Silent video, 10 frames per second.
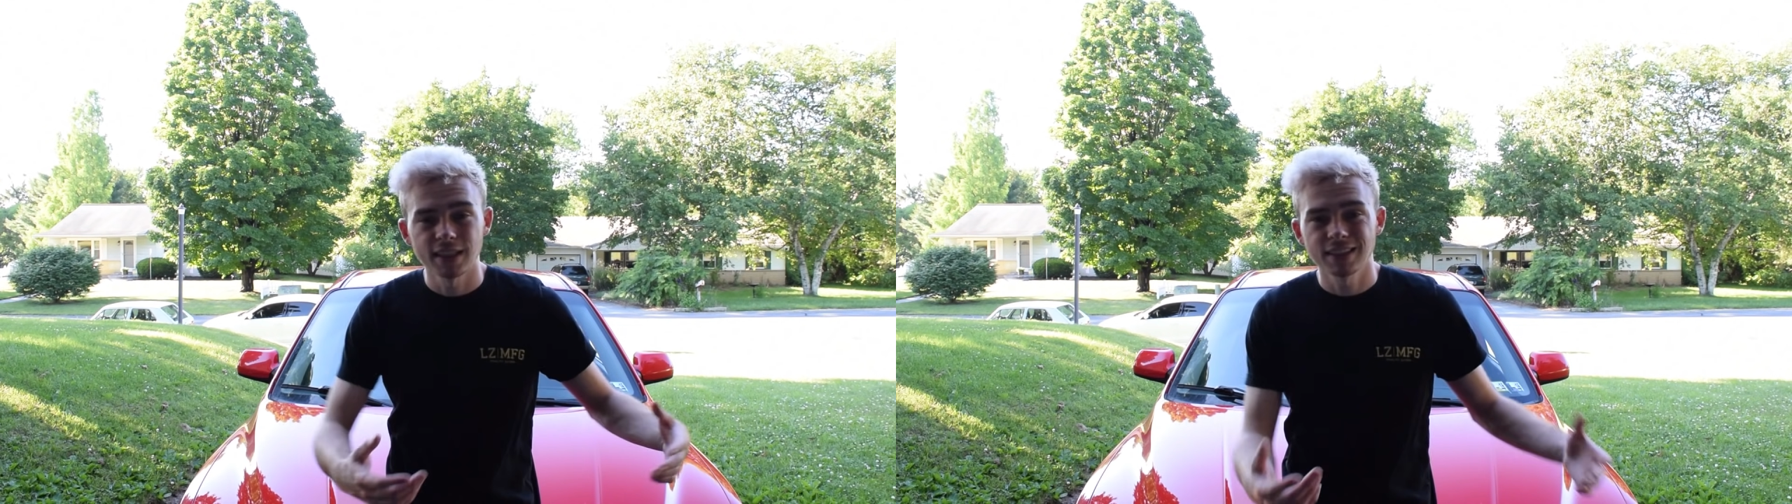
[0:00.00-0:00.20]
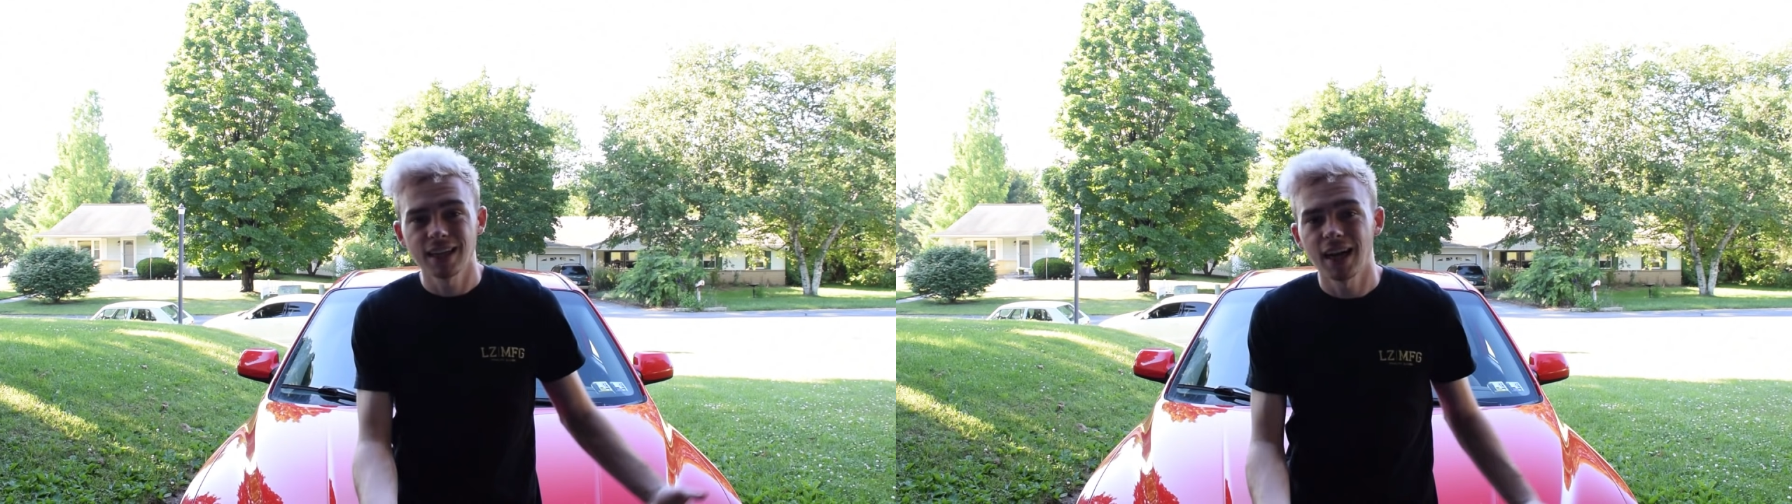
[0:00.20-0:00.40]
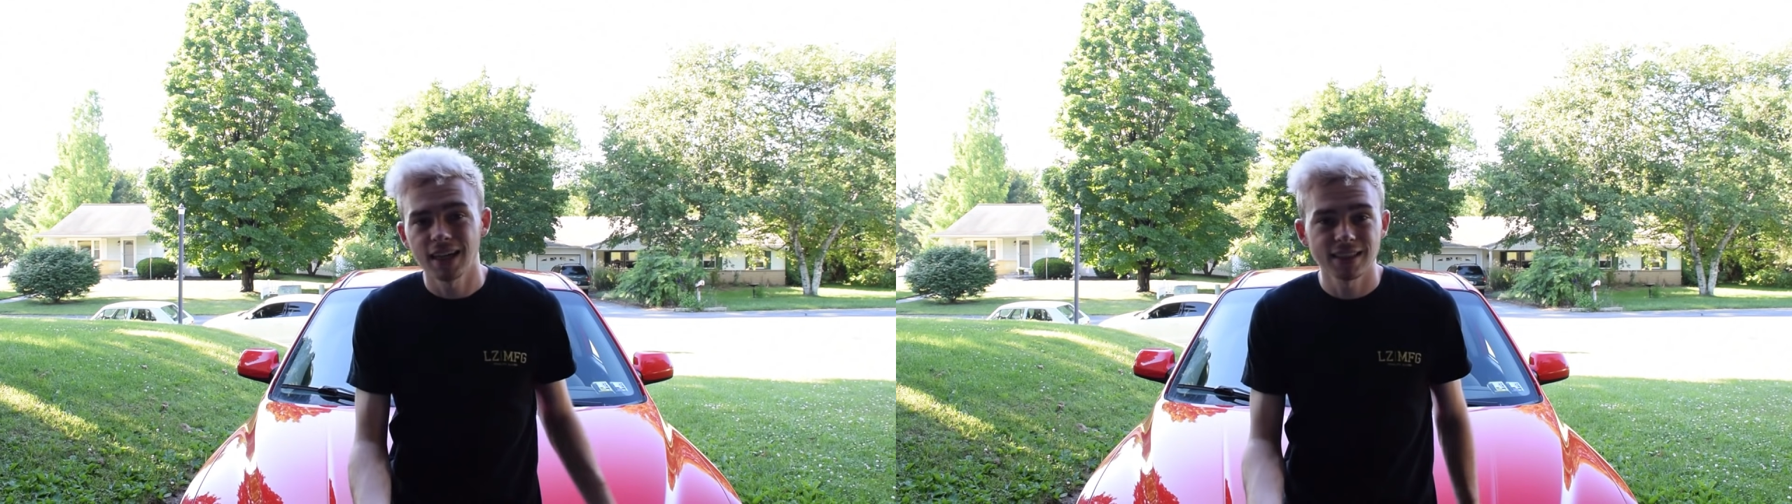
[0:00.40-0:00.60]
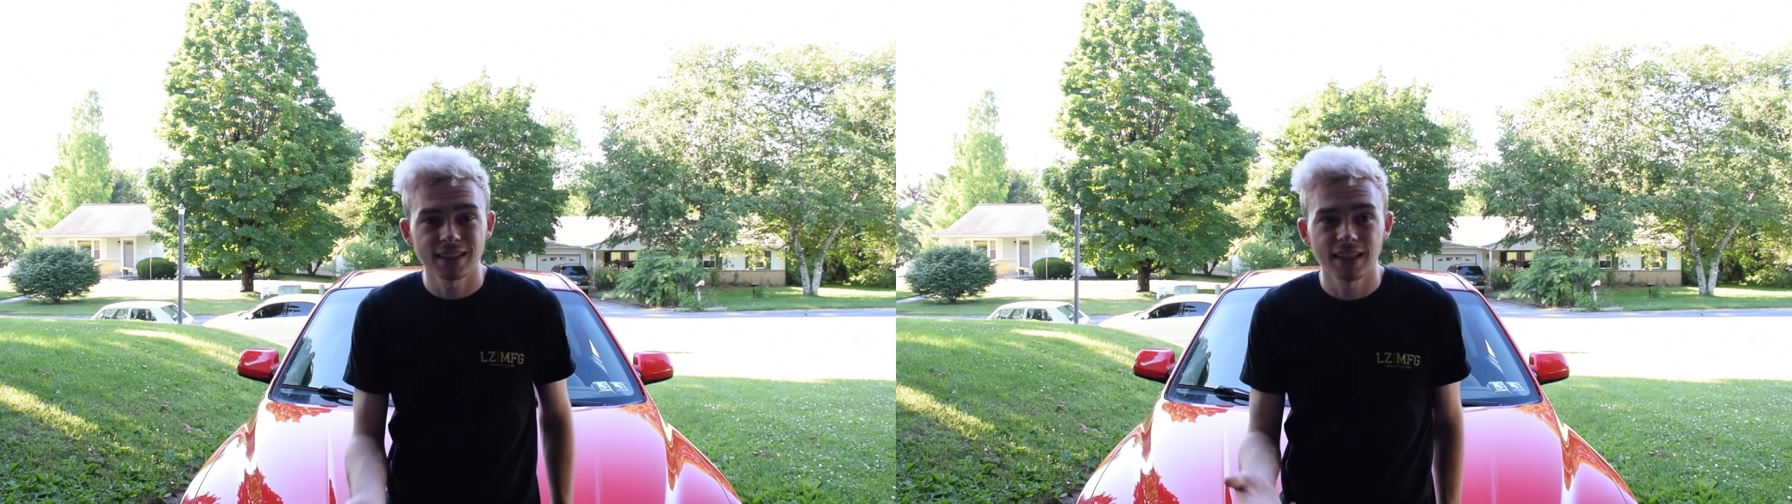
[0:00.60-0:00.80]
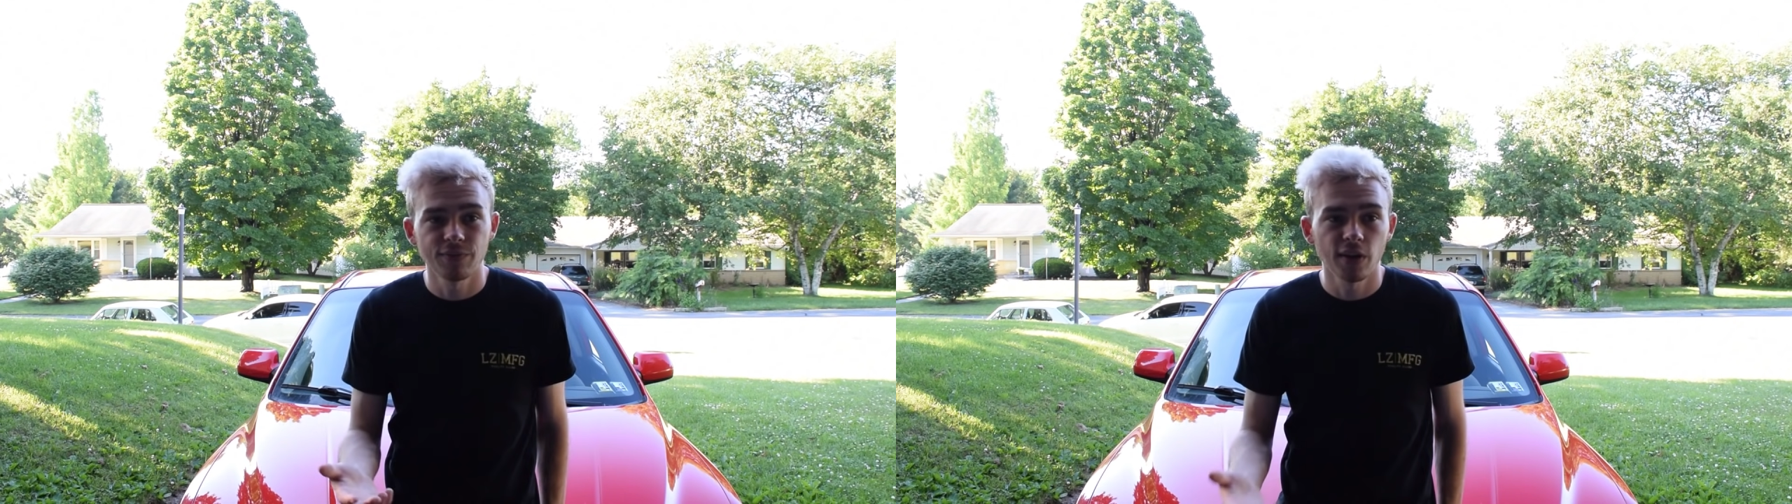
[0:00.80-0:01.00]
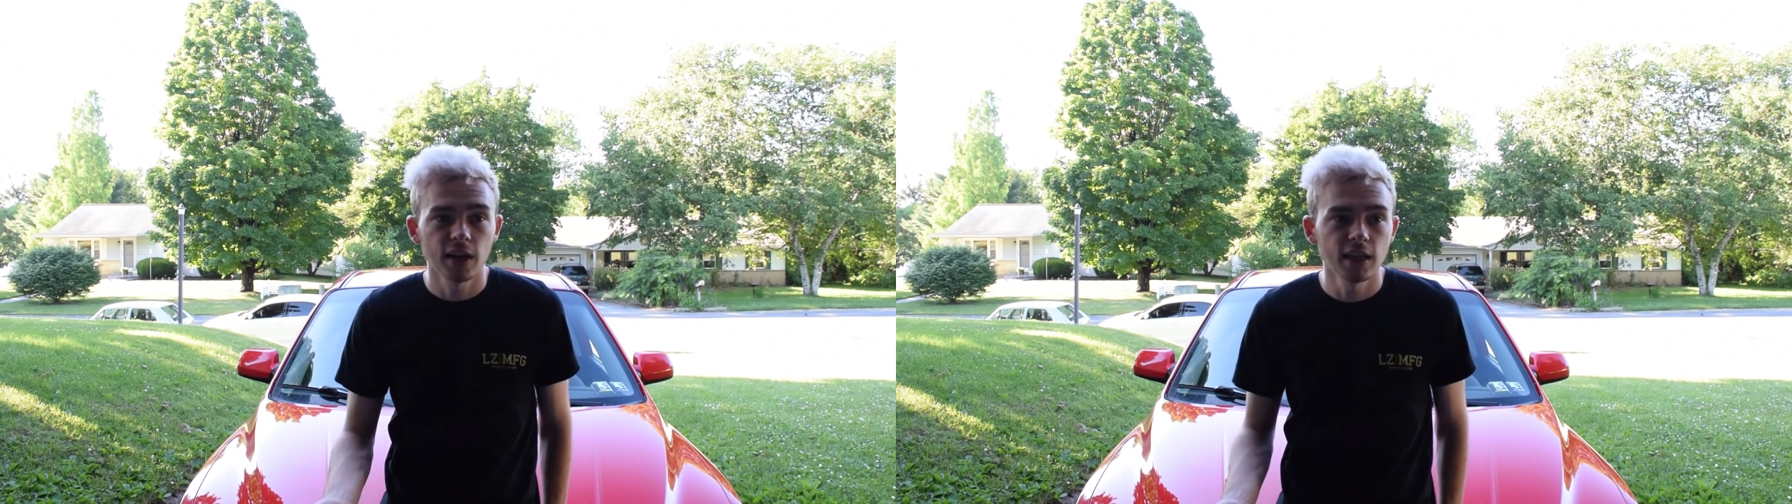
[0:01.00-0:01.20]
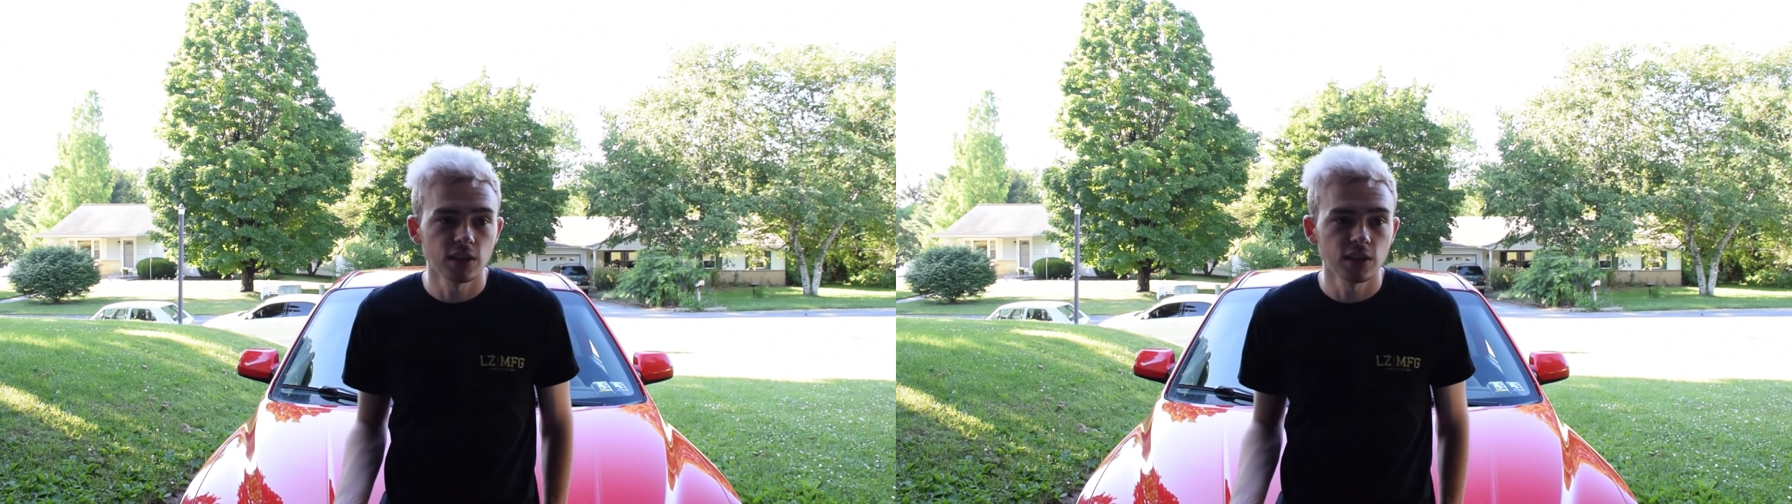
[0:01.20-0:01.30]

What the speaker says: it's a very